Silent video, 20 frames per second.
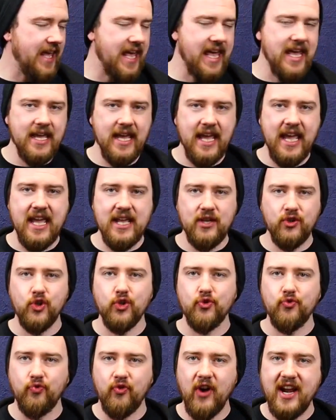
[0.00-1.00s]
it
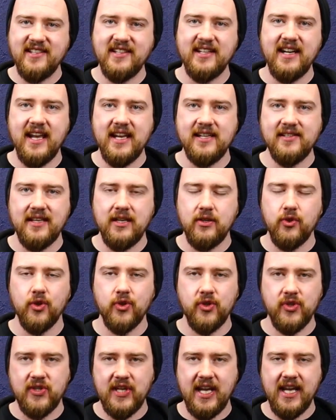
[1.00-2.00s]
just resonates and it
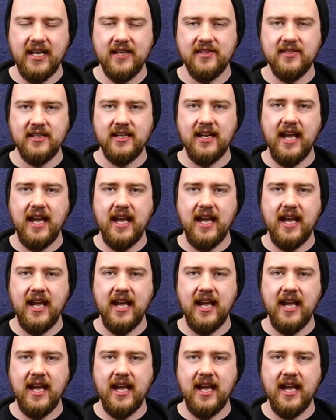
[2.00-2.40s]
just sings.